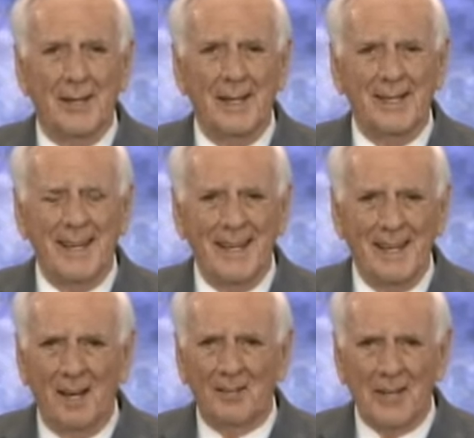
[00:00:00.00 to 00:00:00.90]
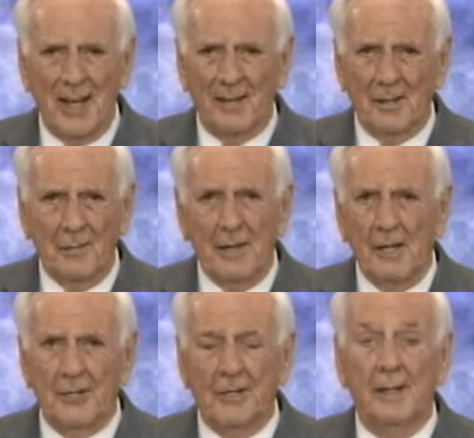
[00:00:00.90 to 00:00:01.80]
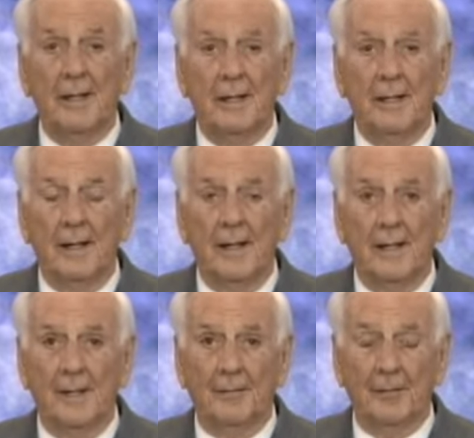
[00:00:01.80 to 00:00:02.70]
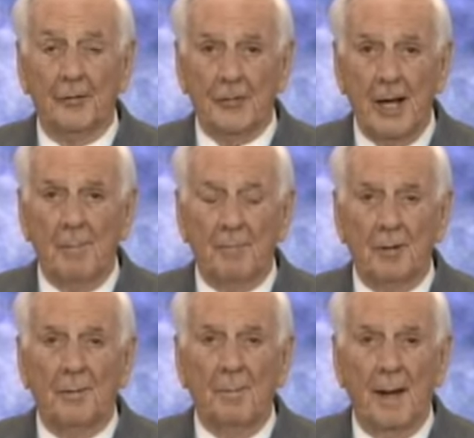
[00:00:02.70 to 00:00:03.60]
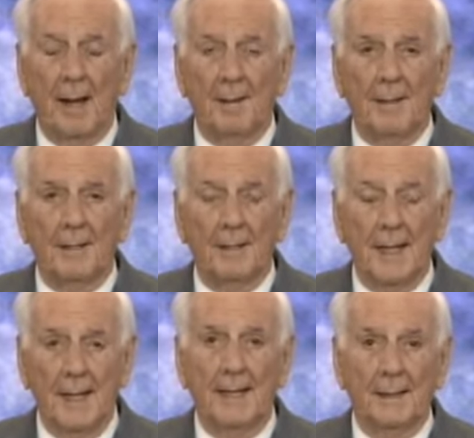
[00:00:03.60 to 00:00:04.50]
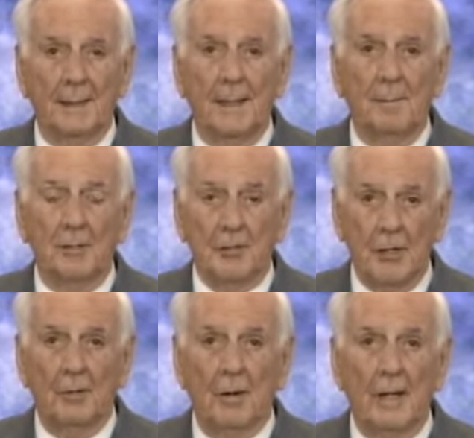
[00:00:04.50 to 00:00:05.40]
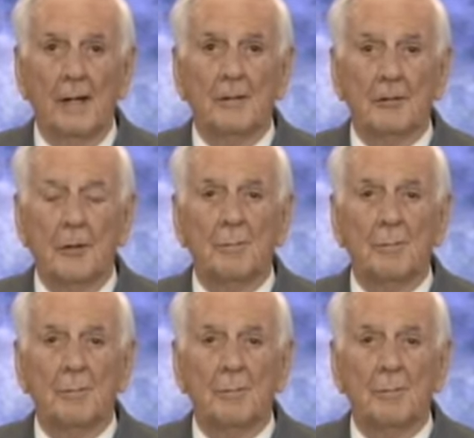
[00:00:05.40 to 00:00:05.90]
So he, he knocks out division in, in the first chapter by telling them it's totally